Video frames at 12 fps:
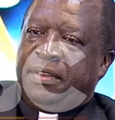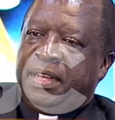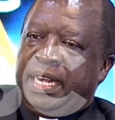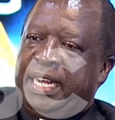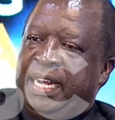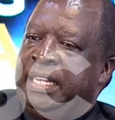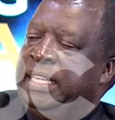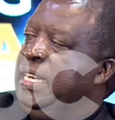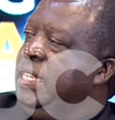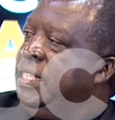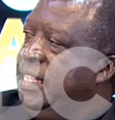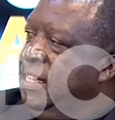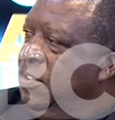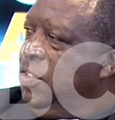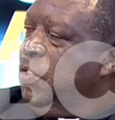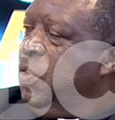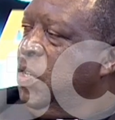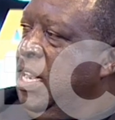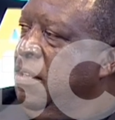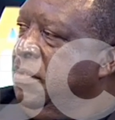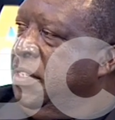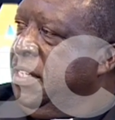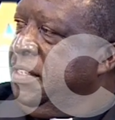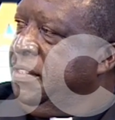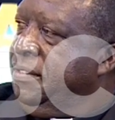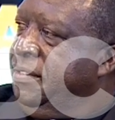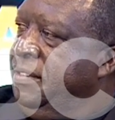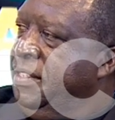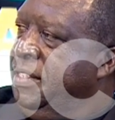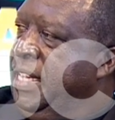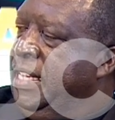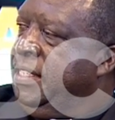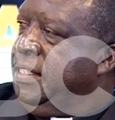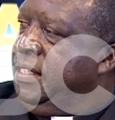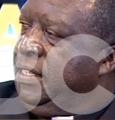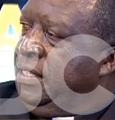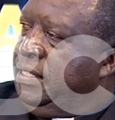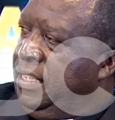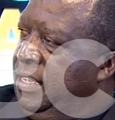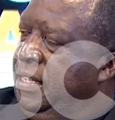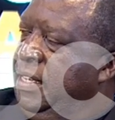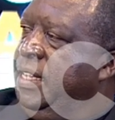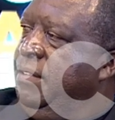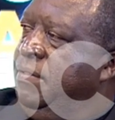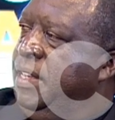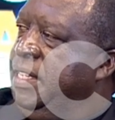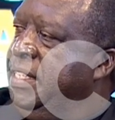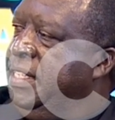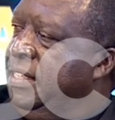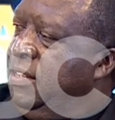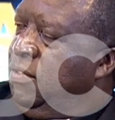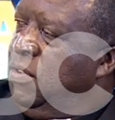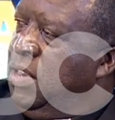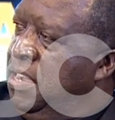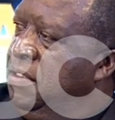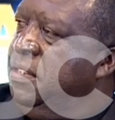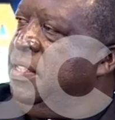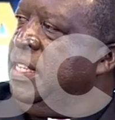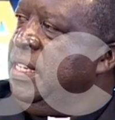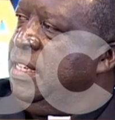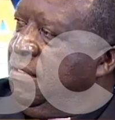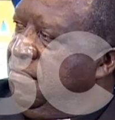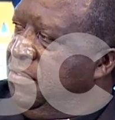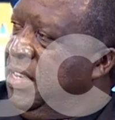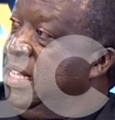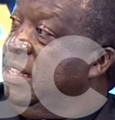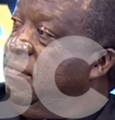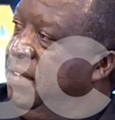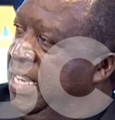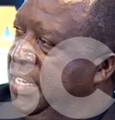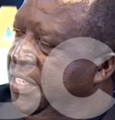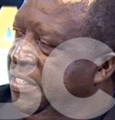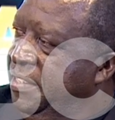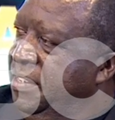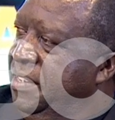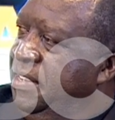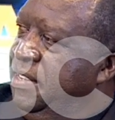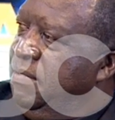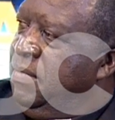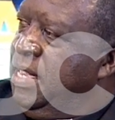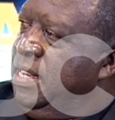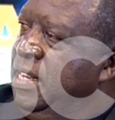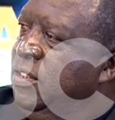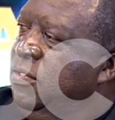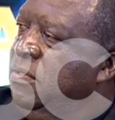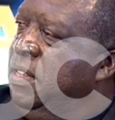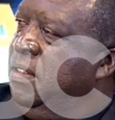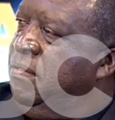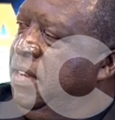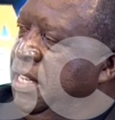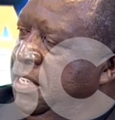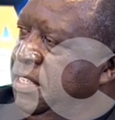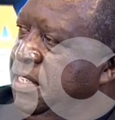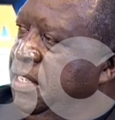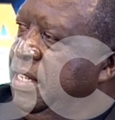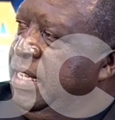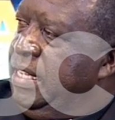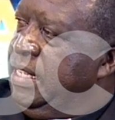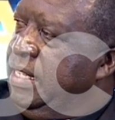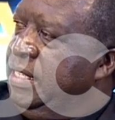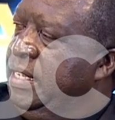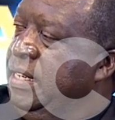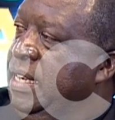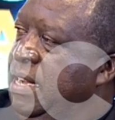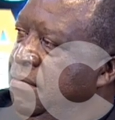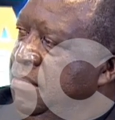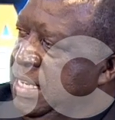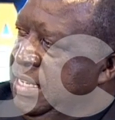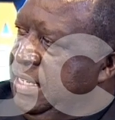carnality also comes in. The church is still here fighting the world, the devil, and the flesh. Matters of the flesh still come in.